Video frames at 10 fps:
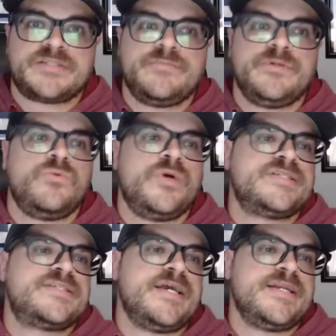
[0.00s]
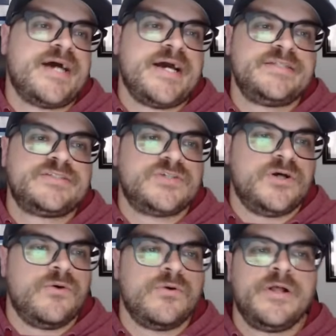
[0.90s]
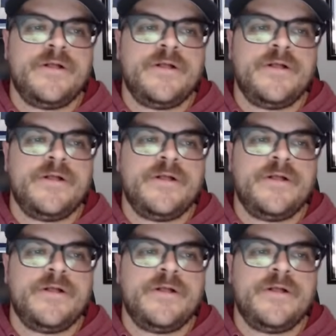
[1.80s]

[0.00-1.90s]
to be Wednesday night, so,